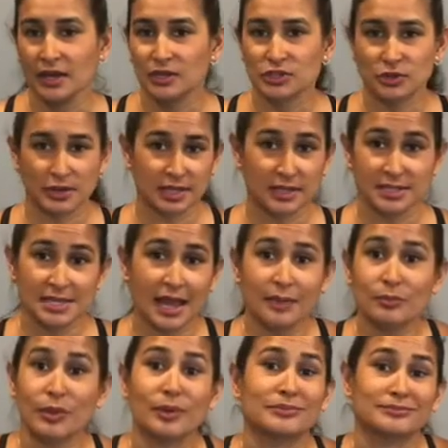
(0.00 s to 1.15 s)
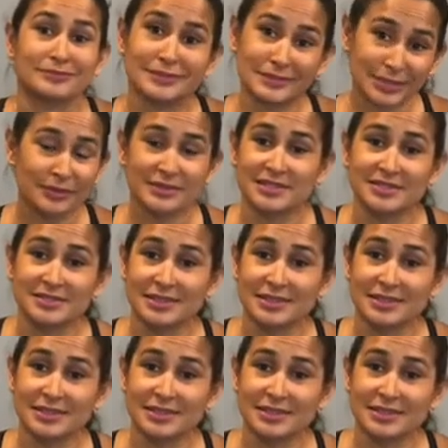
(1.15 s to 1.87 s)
during this time where you know, it's,